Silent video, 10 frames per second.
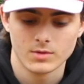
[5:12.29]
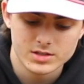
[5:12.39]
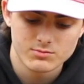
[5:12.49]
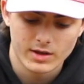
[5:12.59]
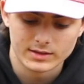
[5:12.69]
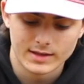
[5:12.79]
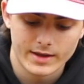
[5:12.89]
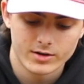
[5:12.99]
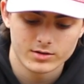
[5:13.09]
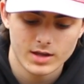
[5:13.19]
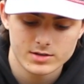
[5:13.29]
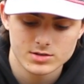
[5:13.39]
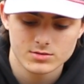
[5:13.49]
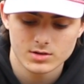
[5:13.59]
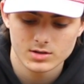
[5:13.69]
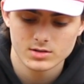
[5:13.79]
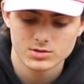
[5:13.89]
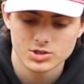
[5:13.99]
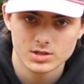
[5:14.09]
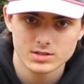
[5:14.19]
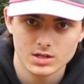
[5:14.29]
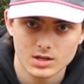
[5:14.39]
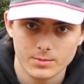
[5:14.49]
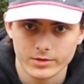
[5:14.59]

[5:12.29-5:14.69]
This is my lighter Texas rig jig setup.